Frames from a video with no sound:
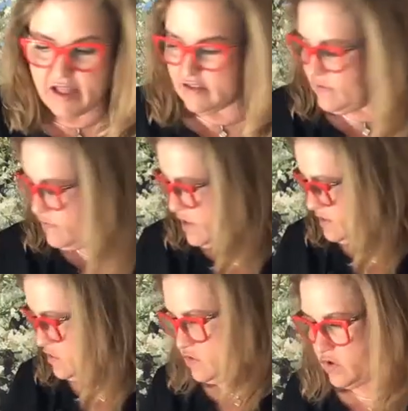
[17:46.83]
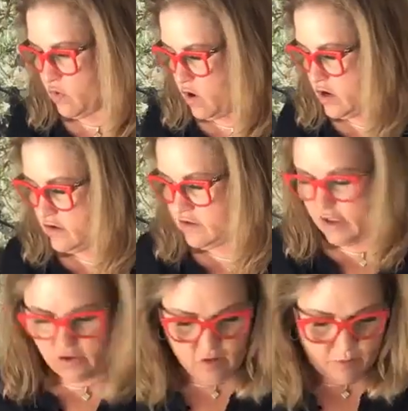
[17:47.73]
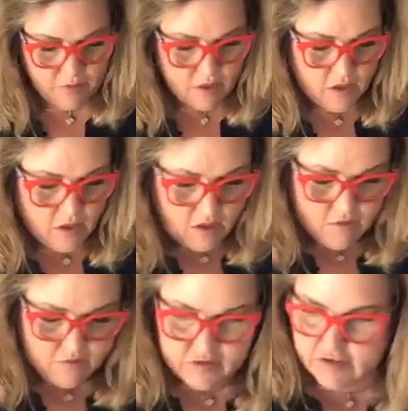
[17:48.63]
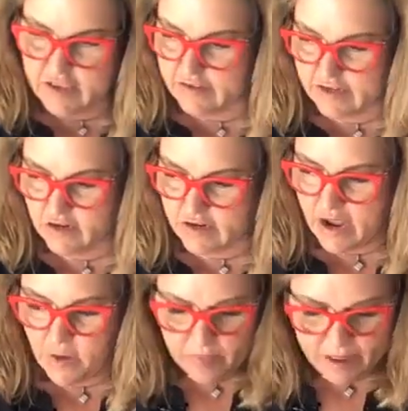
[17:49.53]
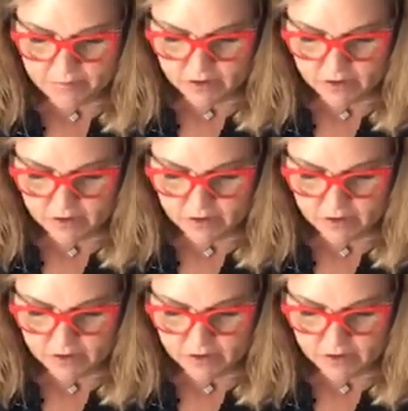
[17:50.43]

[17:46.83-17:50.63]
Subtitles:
and lots of things that you can order to set you up for success here. Now,